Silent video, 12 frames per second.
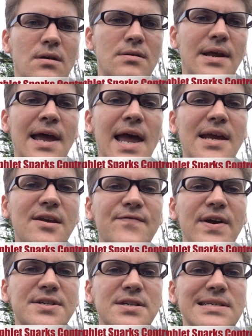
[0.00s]
And the Hague
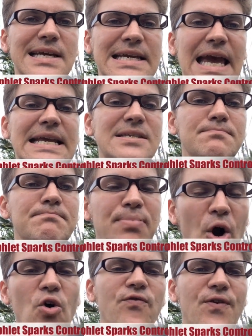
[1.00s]
Convention negates
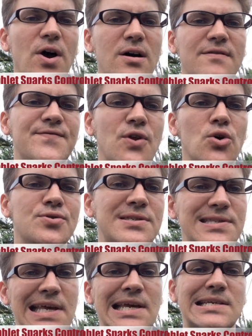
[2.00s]
both of
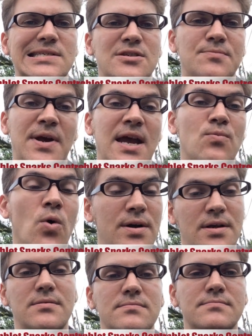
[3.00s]
those things that Japan
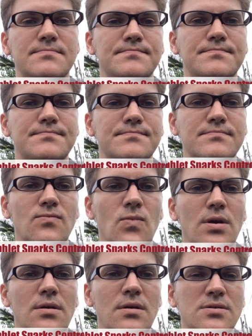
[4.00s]
wanted.
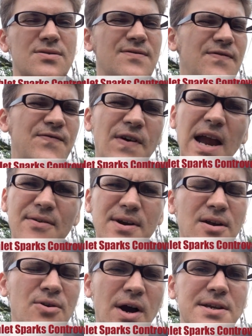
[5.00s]
So they
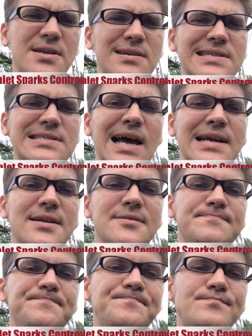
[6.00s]
very grudgingly signed it.
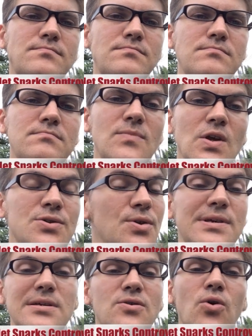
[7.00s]

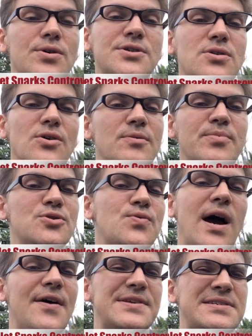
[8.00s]
So they, of course, you know, the
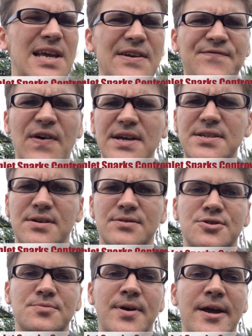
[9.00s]
bourgeois have to save face here
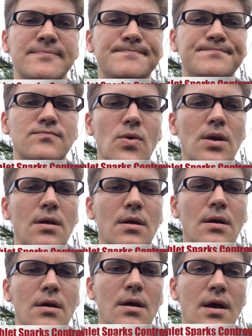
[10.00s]
in Japan
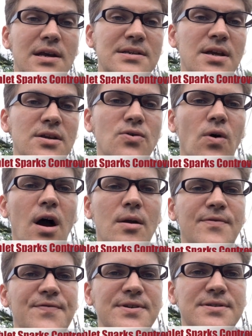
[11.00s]
and continue
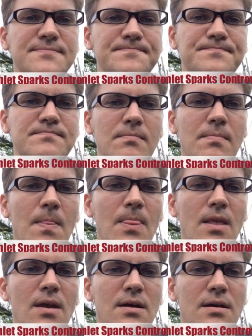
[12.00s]
on with this
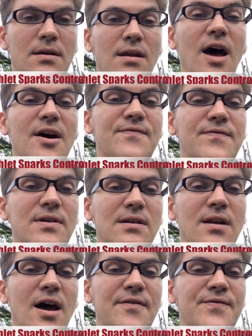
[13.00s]
love,
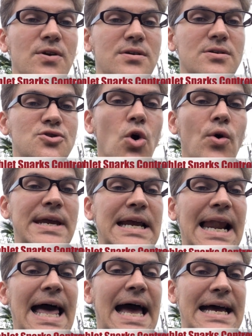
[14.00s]
love your controlling
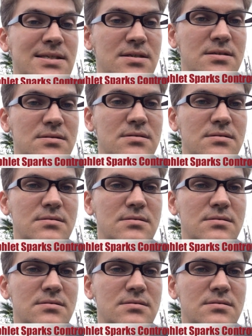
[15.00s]
class